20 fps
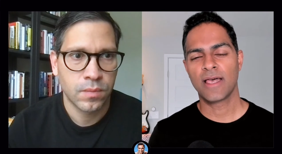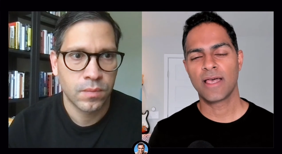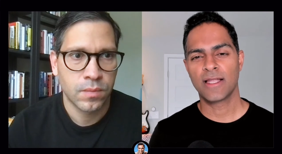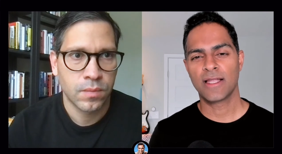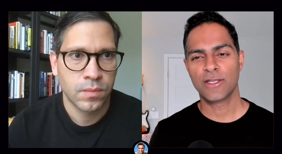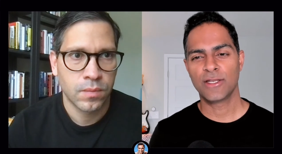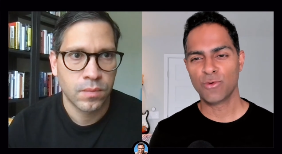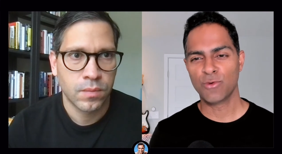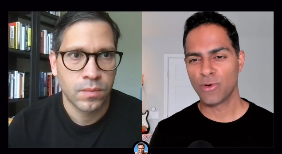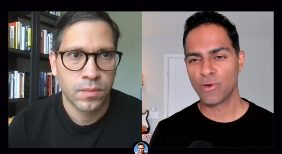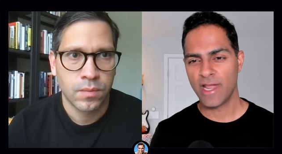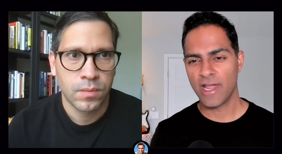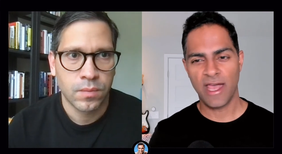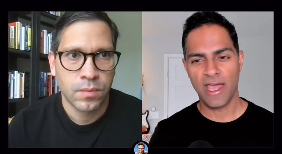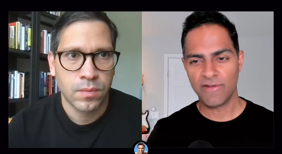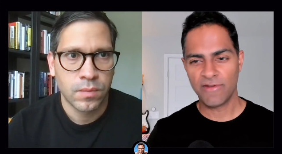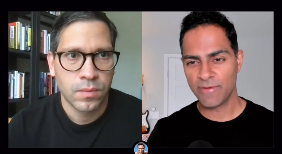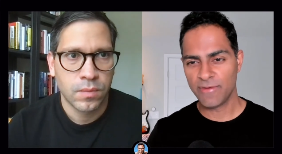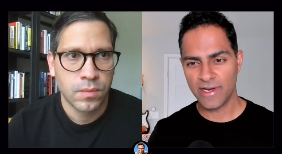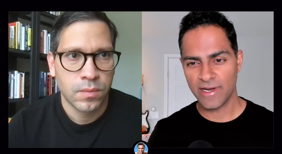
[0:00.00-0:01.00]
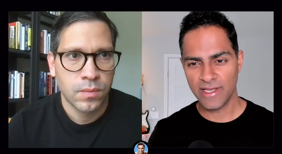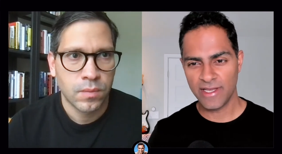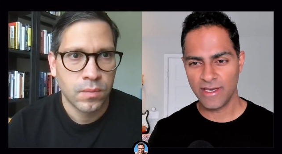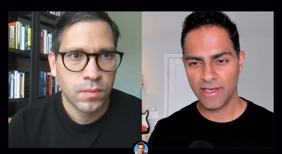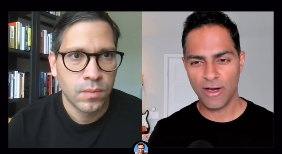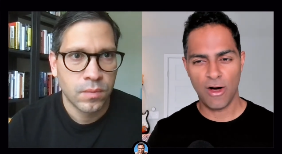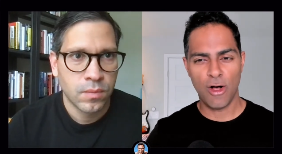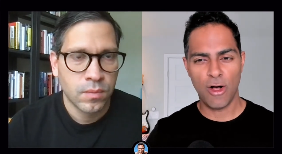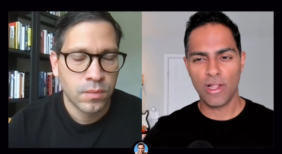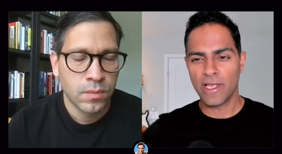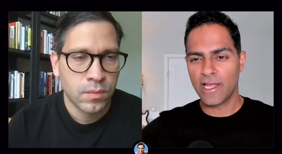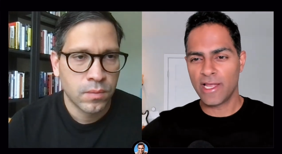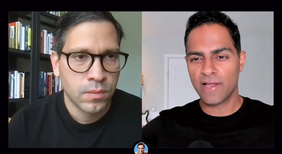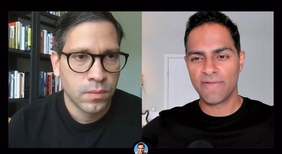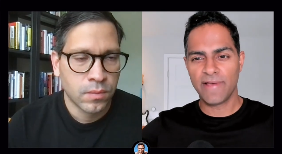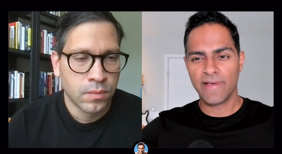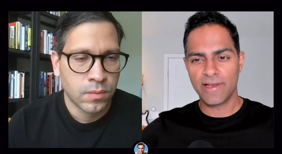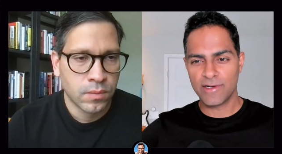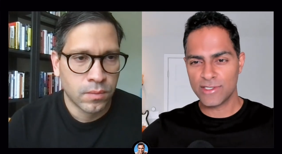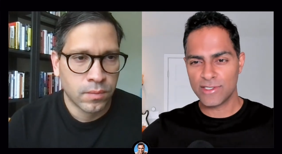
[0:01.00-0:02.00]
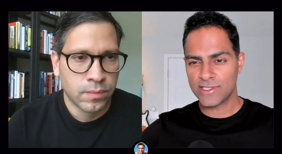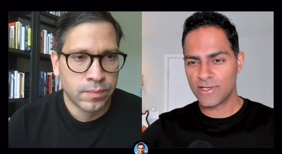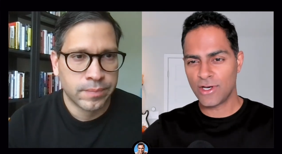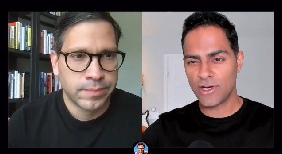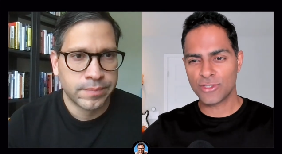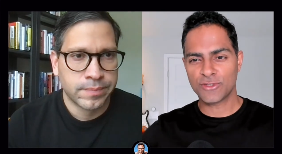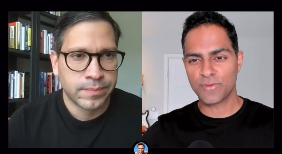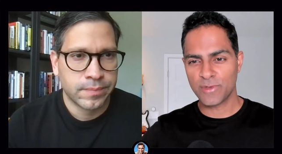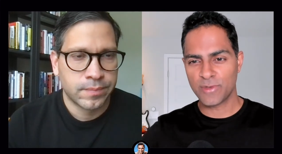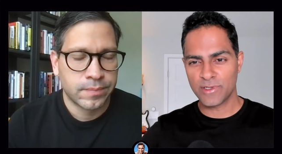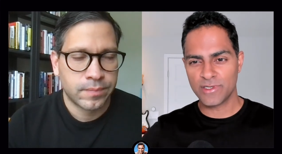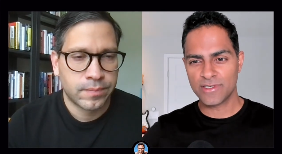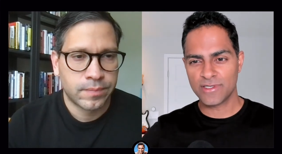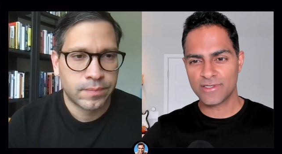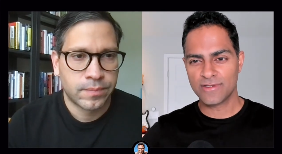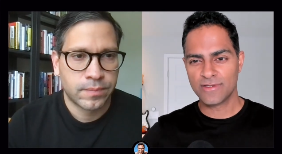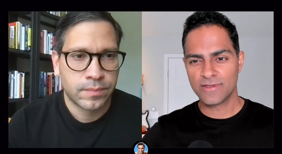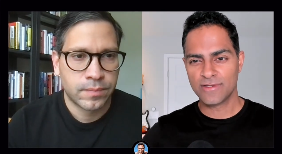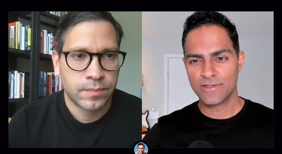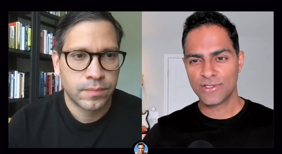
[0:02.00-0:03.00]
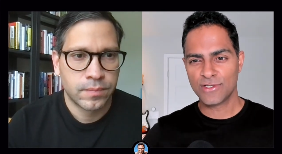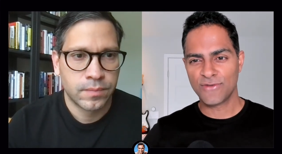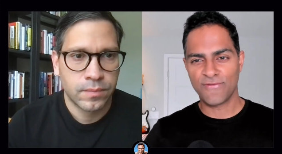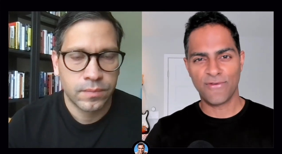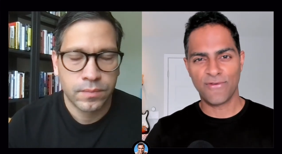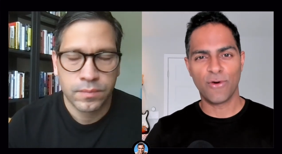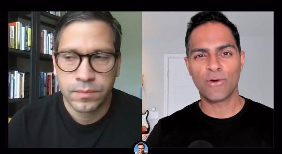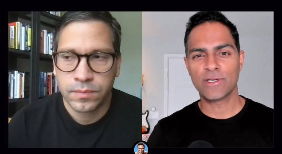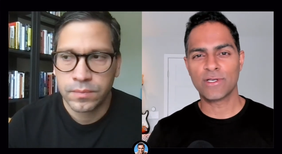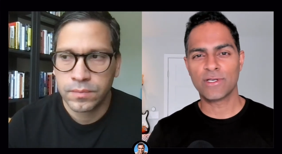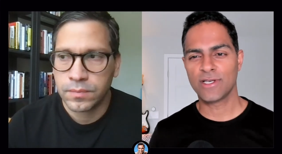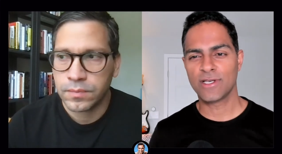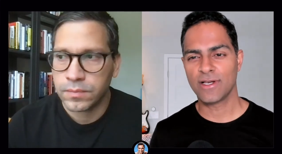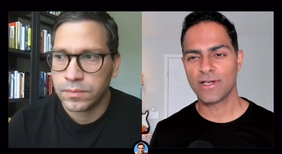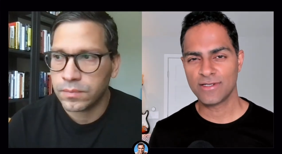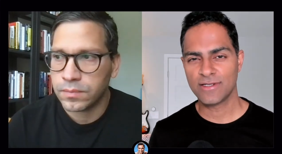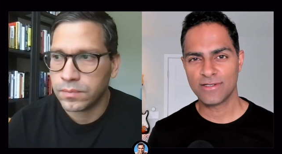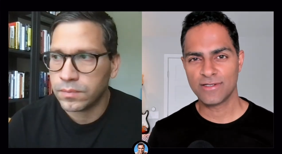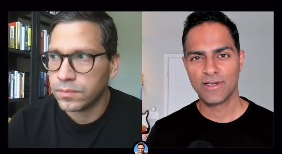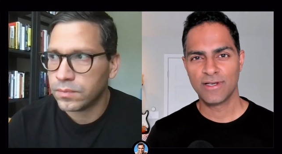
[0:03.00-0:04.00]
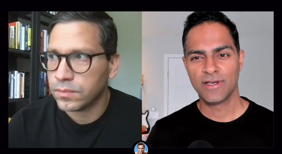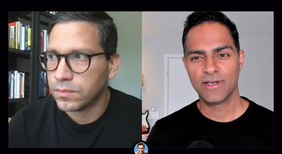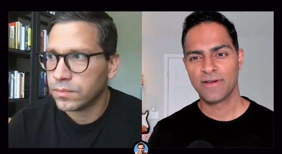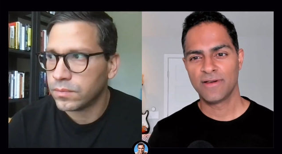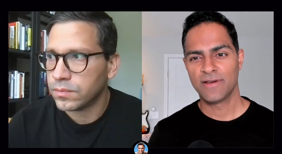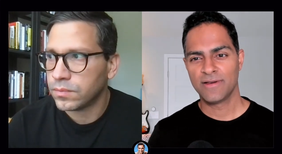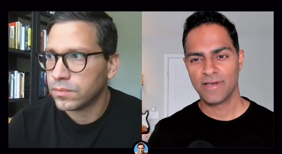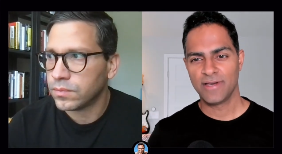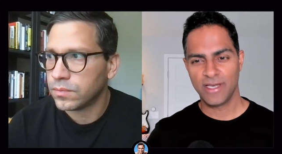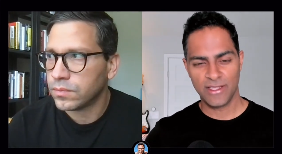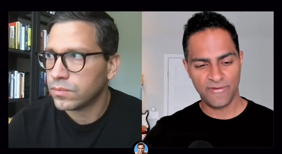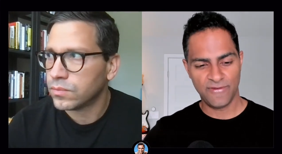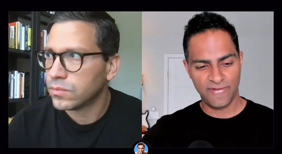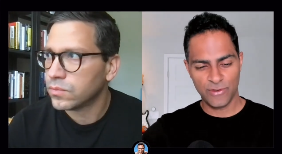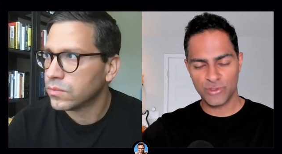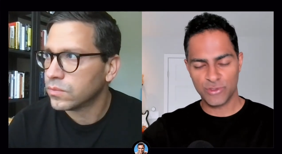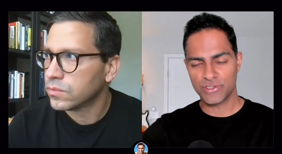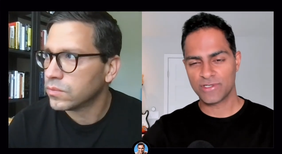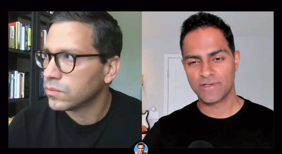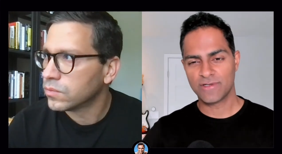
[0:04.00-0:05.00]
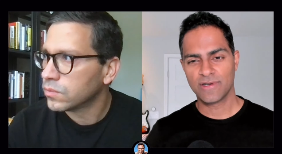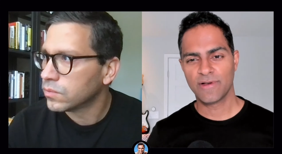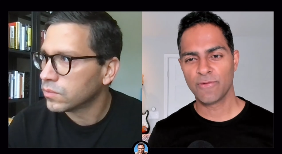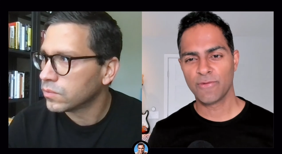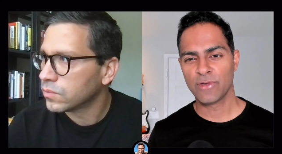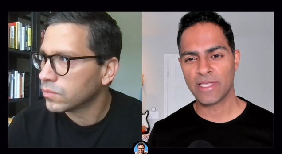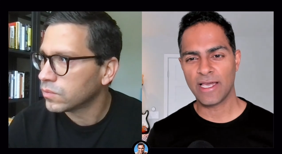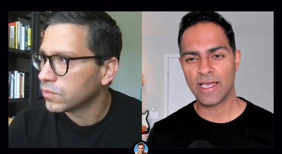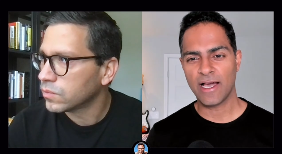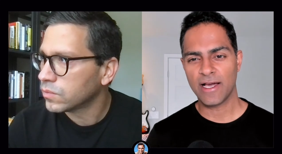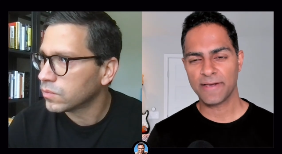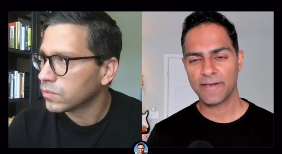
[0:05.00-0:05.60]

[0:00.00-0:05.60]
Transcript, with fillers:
Speaker 1: you want everybody, all innovators and entrepreneurs, to focus on in the future with A I?